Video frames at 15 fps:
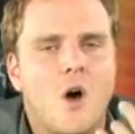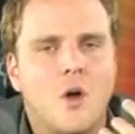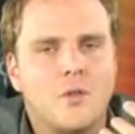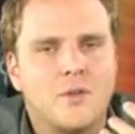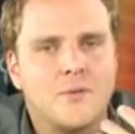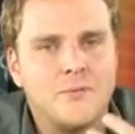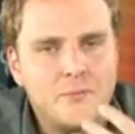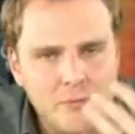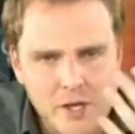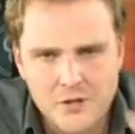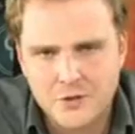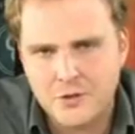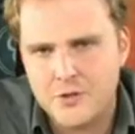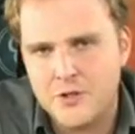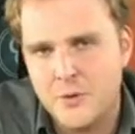all the
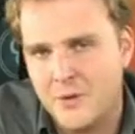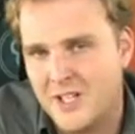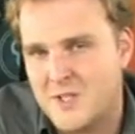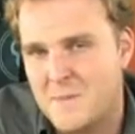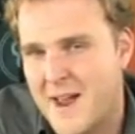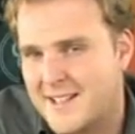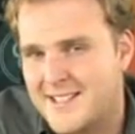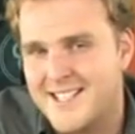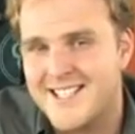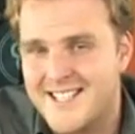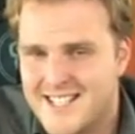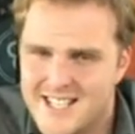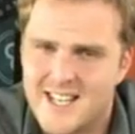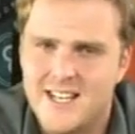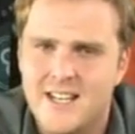features you would expect to
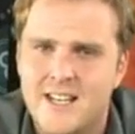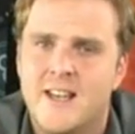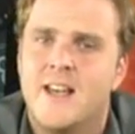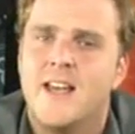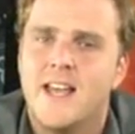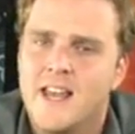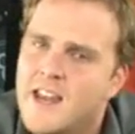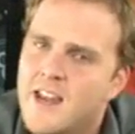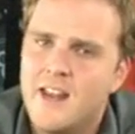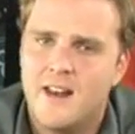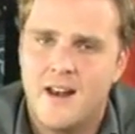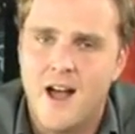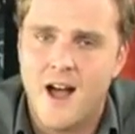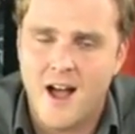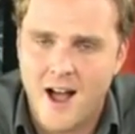see
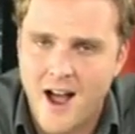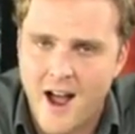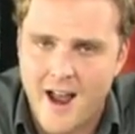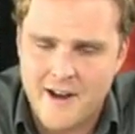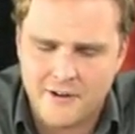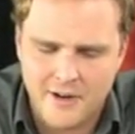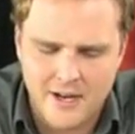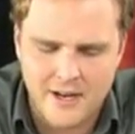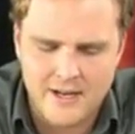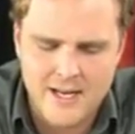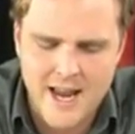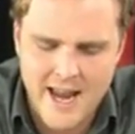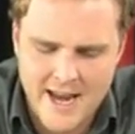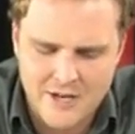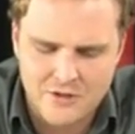in a
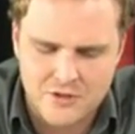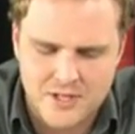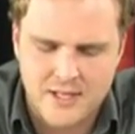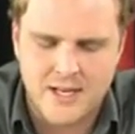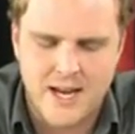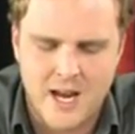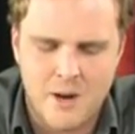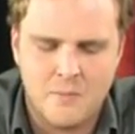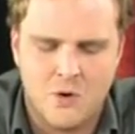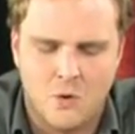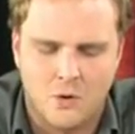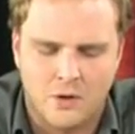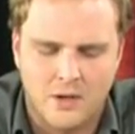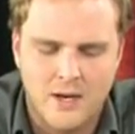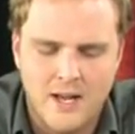higher-end HD
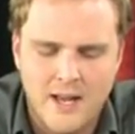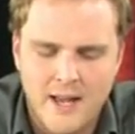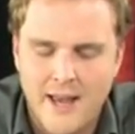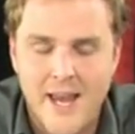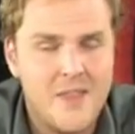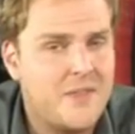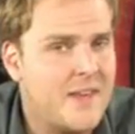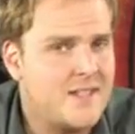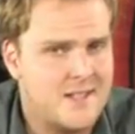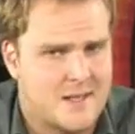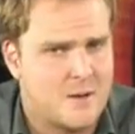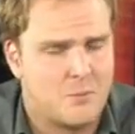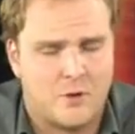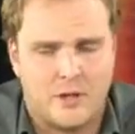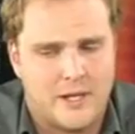camcorder, and then
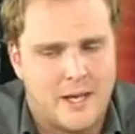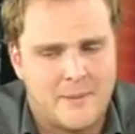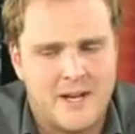some, really.